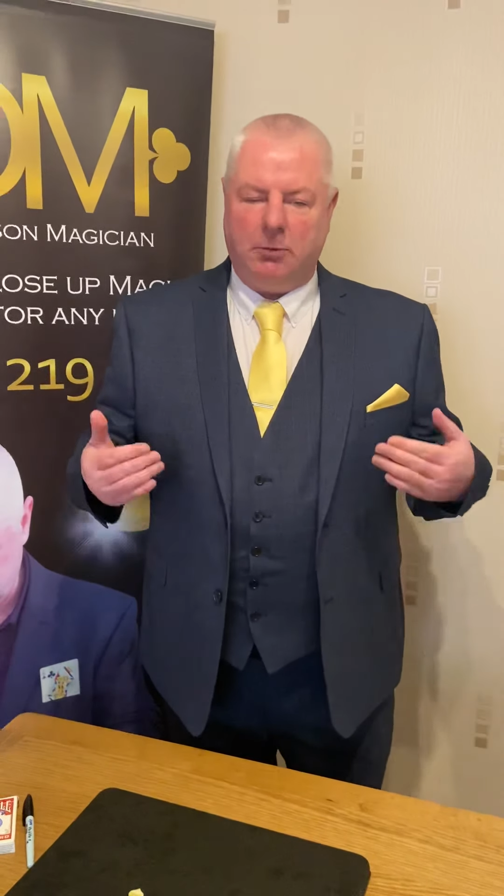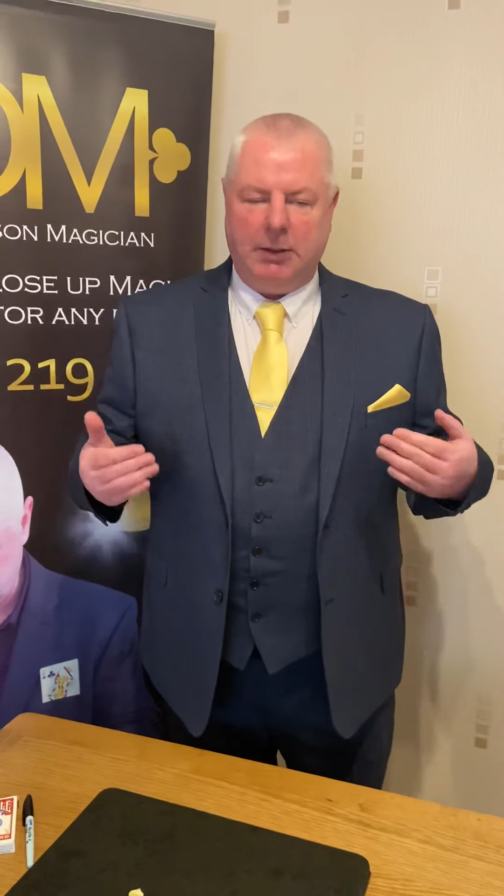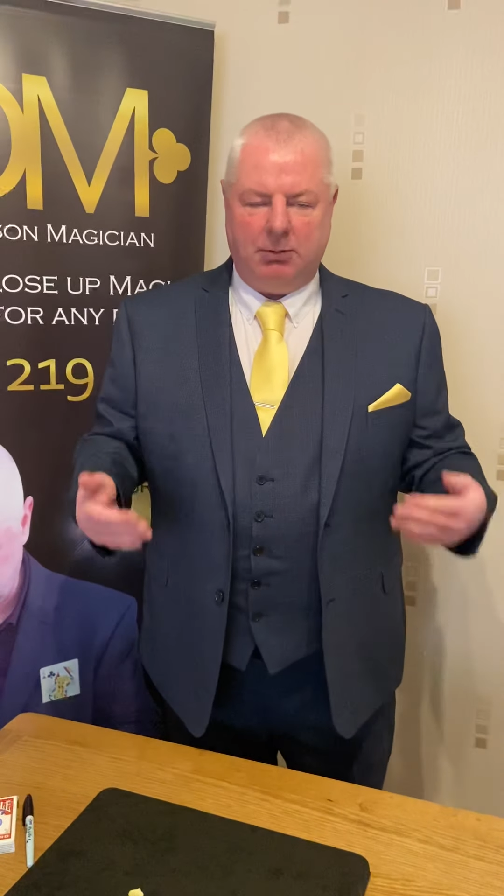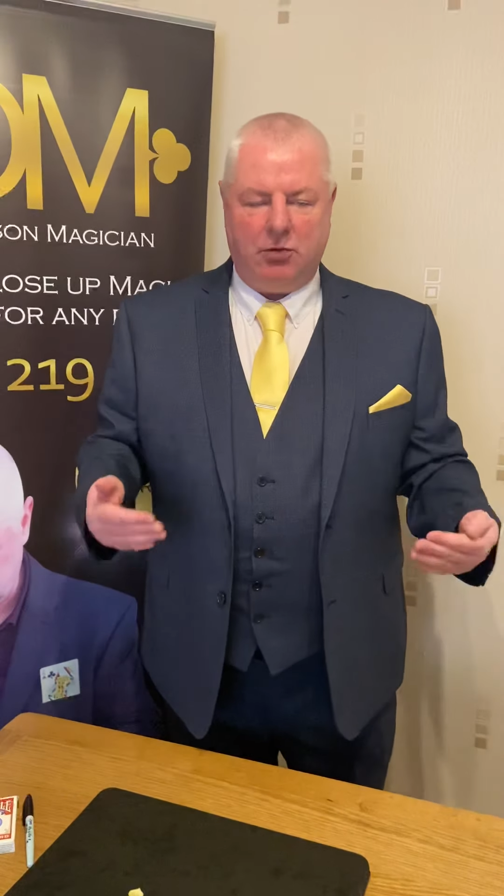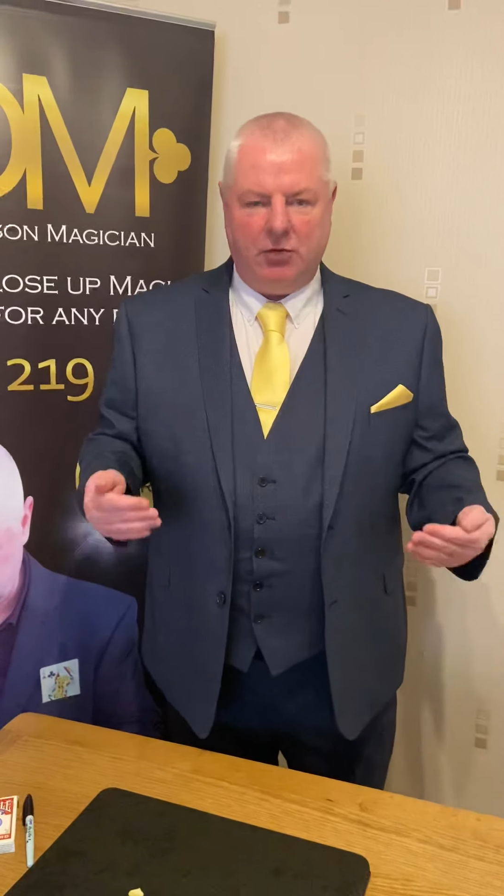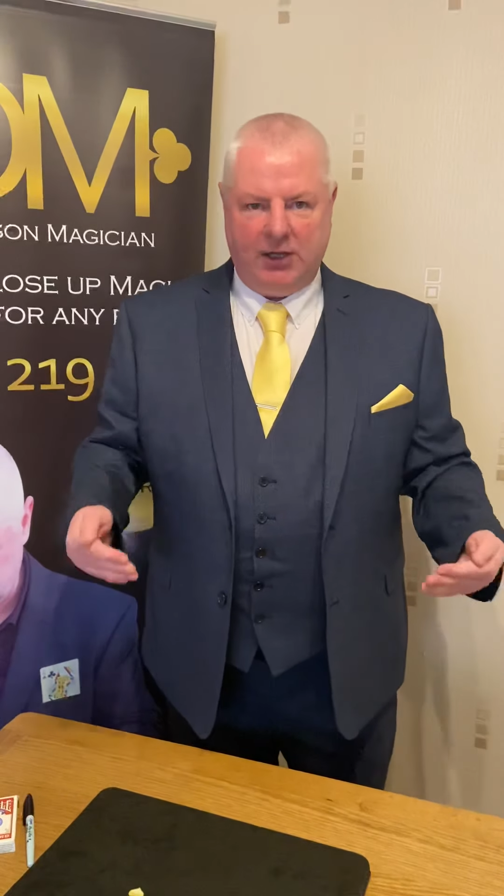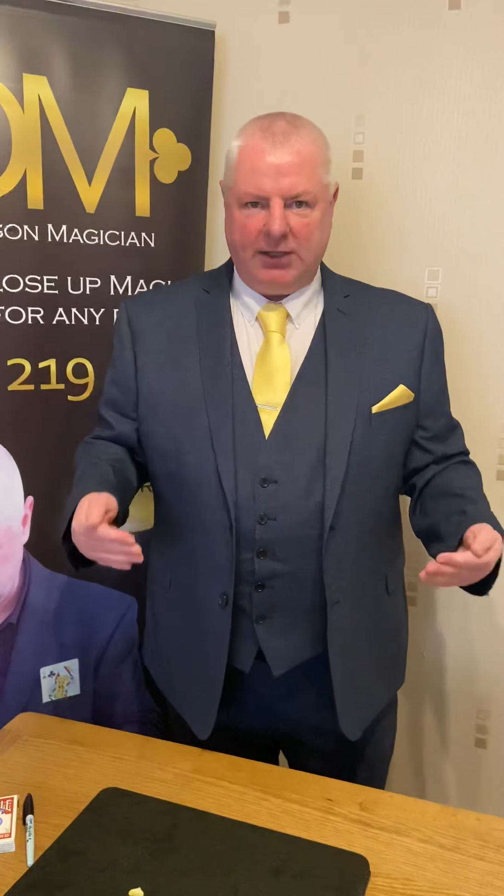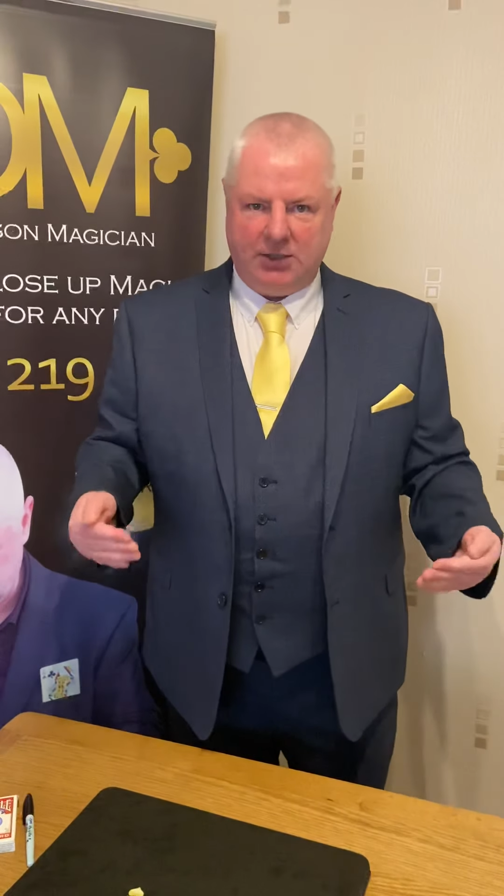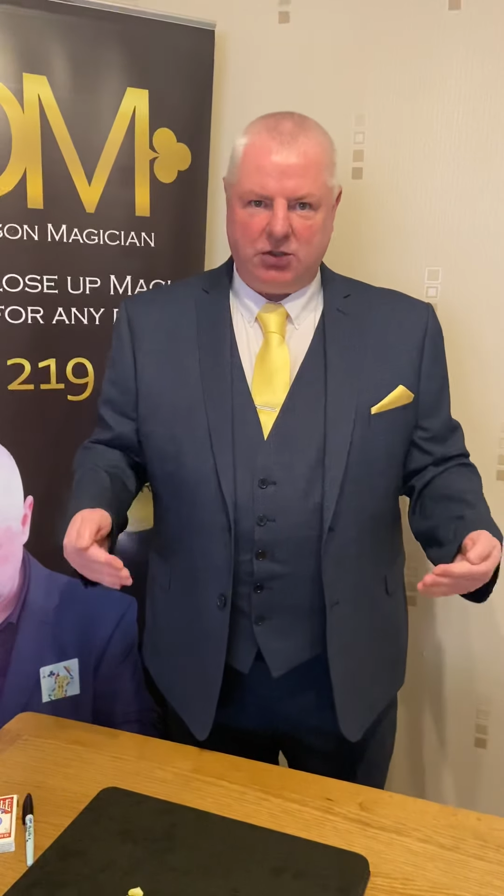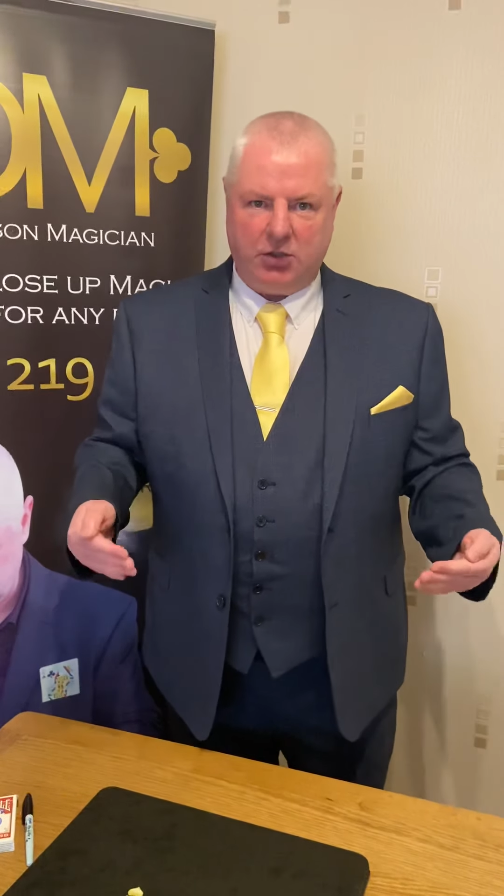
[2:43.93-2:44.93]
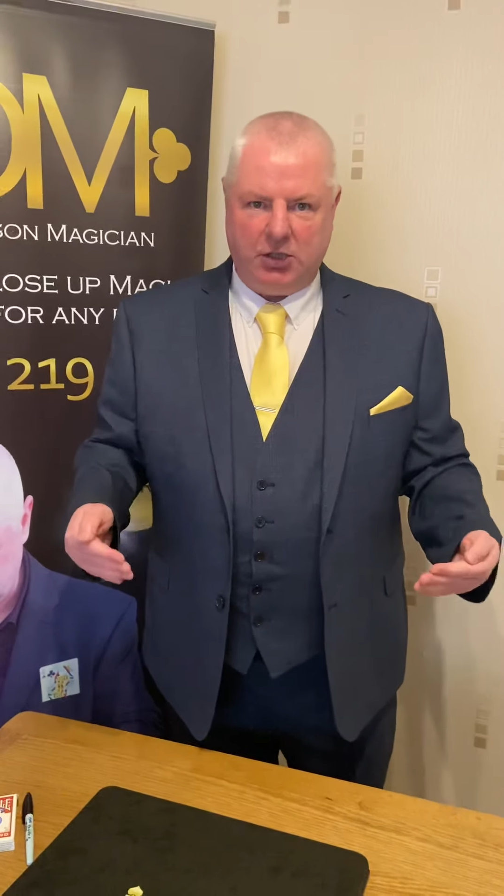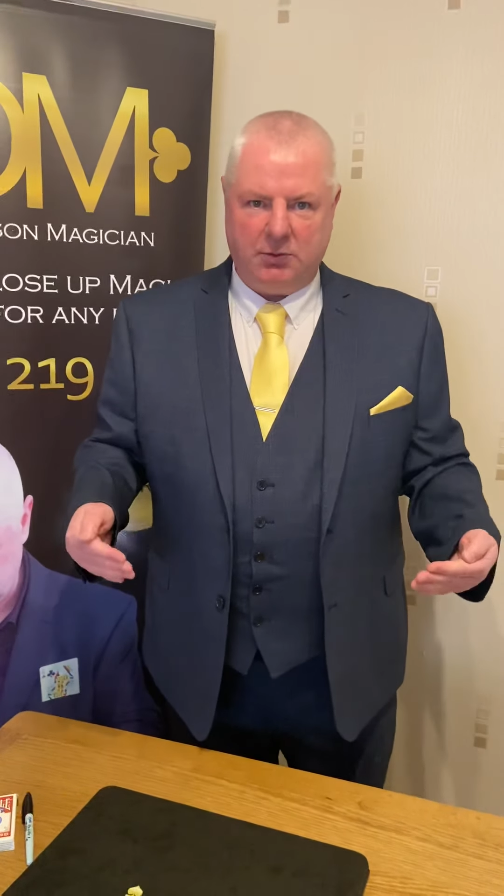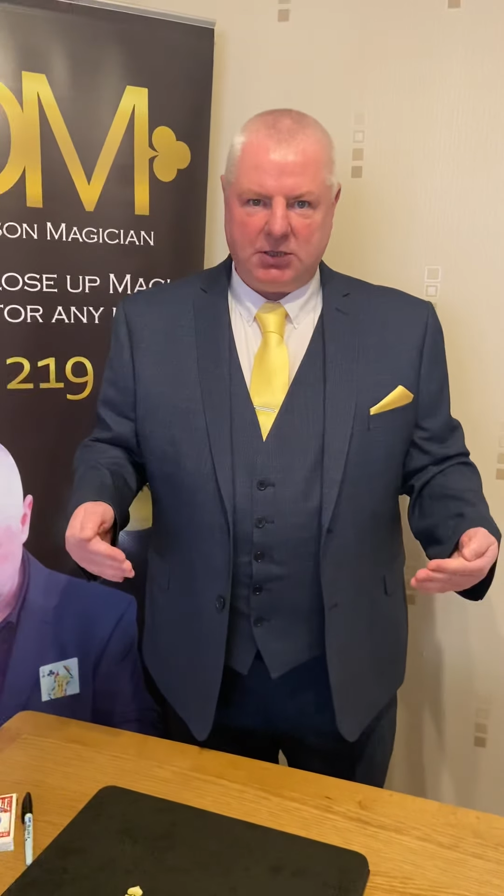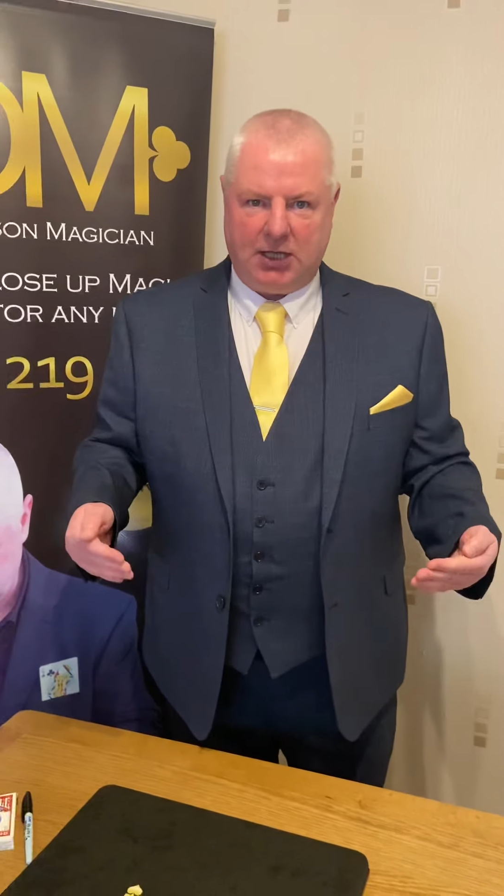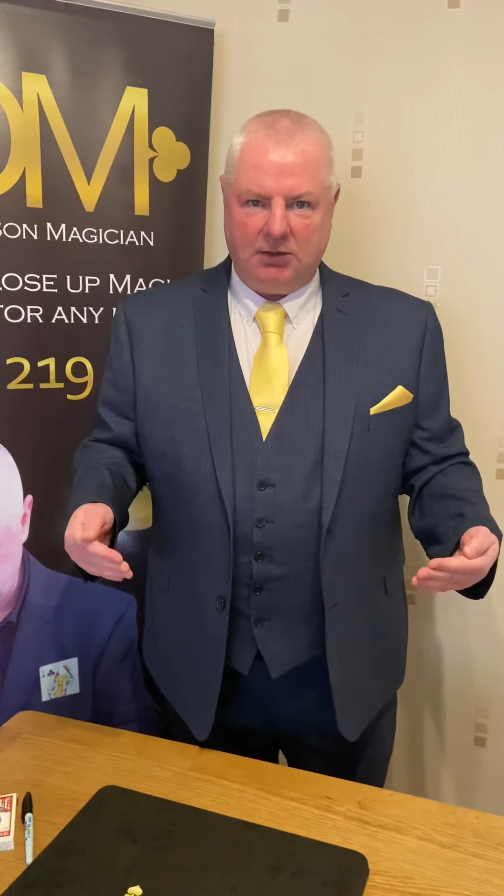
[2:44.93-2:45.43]
people are really enjoying
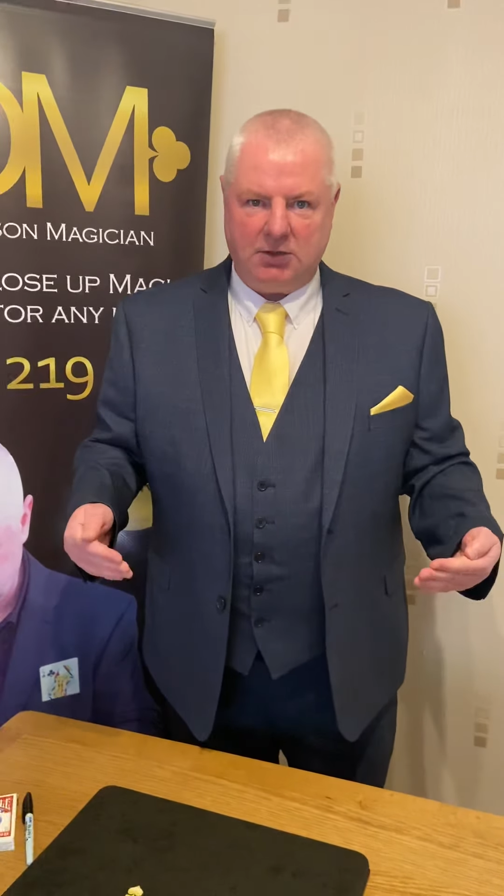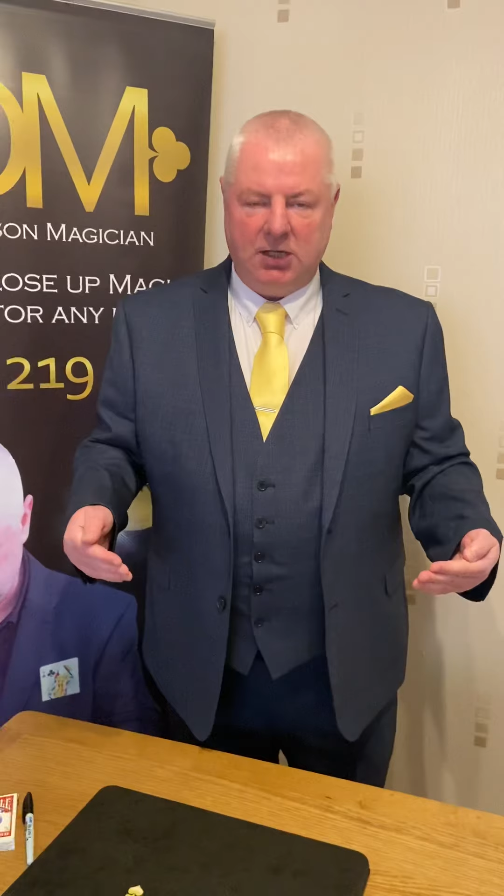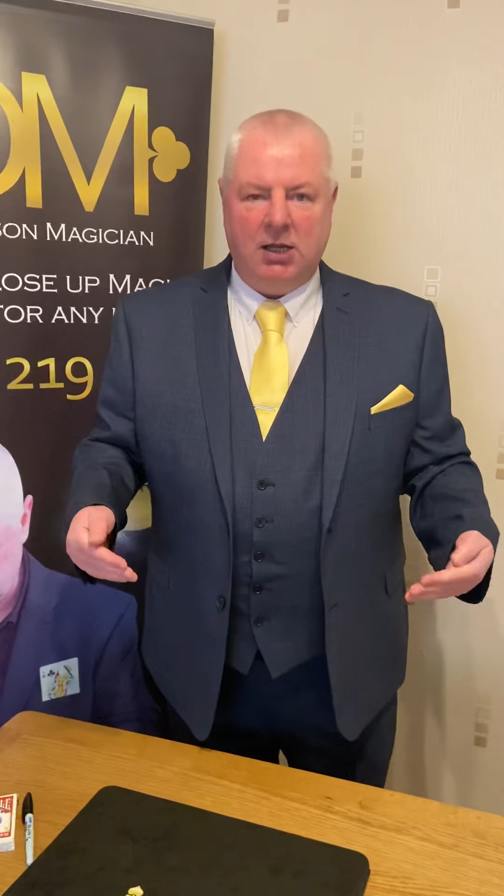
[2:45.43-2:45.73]
themselves.